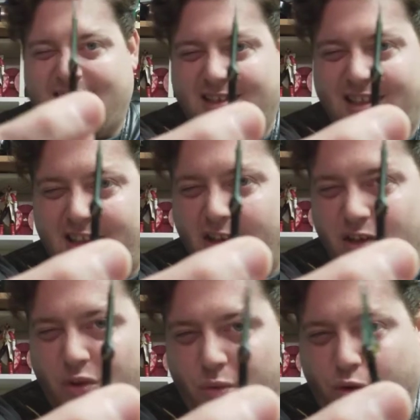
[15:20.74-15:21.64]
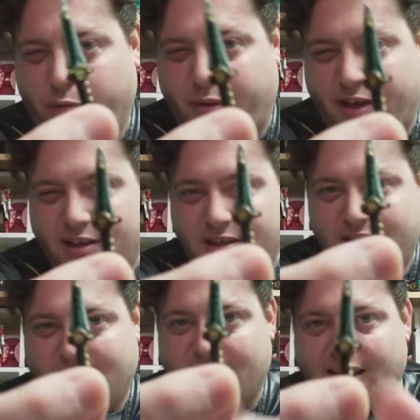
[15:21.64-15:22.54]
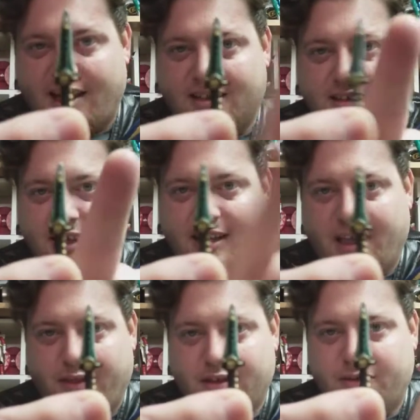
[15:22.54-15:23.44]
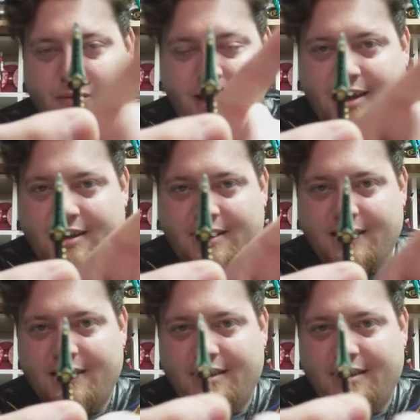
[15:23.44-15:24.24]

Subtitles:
Look at the warping in that. It's leaning this way.